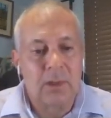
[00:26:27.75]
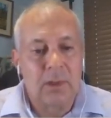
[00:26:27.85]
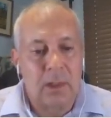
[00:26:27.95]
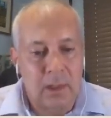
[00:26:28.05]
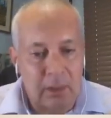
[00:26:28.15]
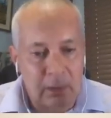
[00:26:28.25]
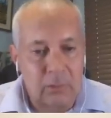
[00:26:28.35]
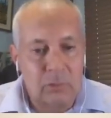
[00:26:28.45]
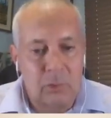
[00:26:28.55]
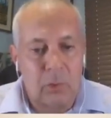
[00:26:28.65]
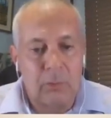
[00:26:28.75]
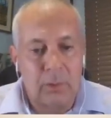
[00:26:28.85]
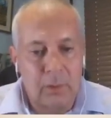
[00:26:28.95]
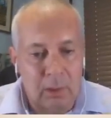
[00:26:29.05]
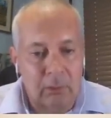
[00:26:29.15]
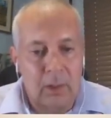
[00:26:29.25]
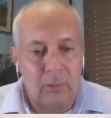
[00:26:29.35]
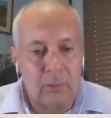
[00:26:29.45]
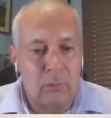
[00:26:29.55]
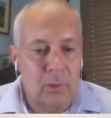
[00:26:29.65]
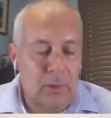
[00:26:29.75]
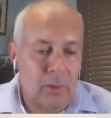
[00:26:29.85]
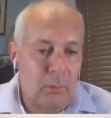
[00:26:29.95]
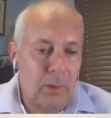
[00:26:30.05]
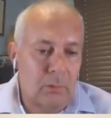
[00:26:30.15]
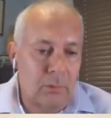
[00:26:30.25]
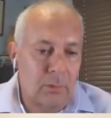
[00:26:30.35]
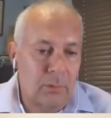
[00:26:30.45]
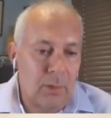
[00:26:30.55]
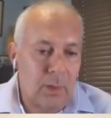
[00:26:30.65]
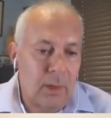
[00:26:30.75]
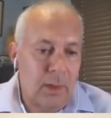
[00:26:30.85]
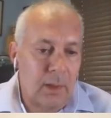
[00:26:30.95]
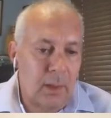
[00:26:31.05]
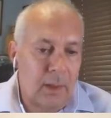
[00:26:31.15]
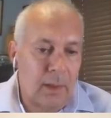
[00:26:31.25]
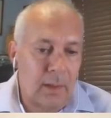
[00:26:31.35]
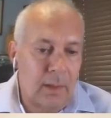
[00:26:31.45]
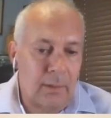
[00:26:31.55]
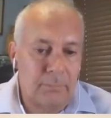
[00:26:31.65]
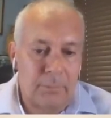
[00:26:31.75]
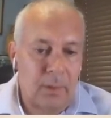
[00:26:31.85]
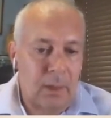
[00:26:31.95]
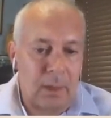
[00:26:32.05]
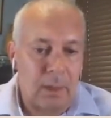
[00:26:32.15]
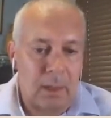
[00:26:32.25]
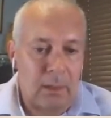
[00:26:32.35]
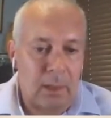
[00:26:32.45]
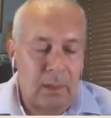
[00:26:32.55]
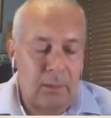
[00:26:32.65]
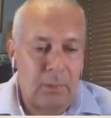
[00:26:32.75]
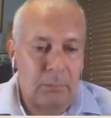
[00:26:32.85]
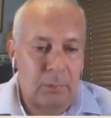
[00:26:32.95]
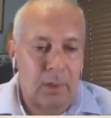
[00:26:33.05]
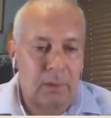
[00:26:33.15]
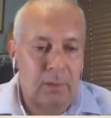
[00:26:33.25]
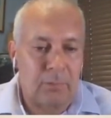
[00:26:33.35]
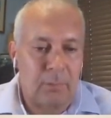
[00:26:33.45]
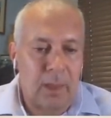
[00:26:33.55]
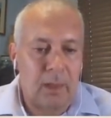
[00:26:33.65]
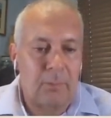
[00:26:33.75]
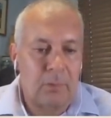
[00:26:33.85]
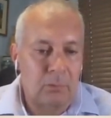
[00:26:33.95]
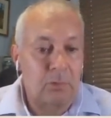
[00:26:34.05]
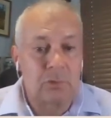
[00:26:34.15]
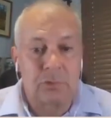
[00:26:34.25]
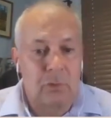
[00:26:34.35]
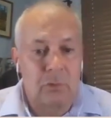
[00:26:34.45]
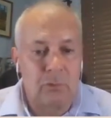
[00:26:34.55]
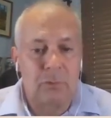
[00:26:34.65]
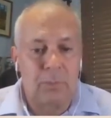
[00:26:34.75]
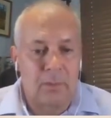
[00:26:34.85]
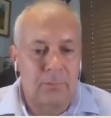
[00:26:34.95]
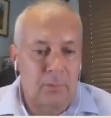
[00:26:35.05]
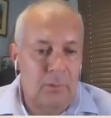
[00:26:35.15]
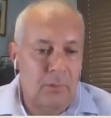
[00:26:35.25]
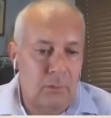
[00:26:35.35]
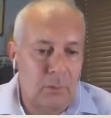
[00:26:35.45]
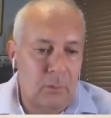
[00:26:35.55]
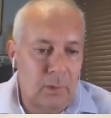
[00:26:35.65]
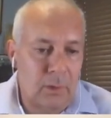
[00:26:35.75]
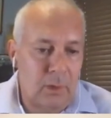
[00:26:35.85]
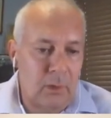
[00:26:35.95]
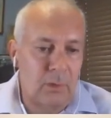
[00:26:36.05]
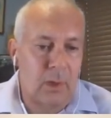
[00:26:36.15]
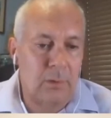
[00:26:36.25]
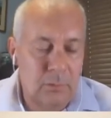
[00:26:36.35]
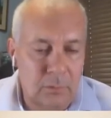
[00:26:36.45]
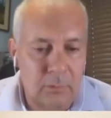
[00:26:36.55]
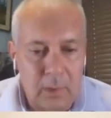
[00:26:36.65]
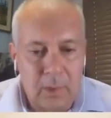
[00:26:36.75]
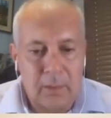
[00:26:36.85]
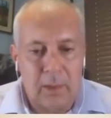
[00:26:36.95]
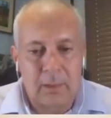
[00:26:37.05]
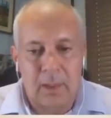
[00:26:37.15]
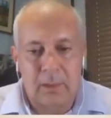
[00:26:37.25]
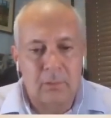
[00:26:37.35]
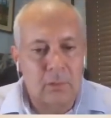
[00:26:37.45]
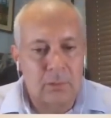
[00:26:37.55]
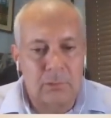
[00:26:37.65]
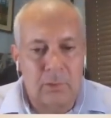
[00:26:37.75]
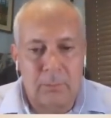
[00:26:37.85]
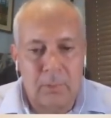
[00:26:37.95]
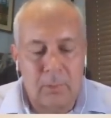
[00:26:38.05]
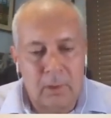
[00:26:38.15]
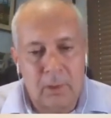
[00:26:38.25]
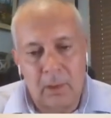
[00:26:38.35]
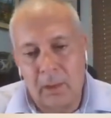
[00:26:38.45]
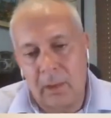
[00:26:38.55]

to go in there and do work in the winter, and be protected from the elements, which is a huge benefit when you're doing work in the Yukon. So that's in good shape. The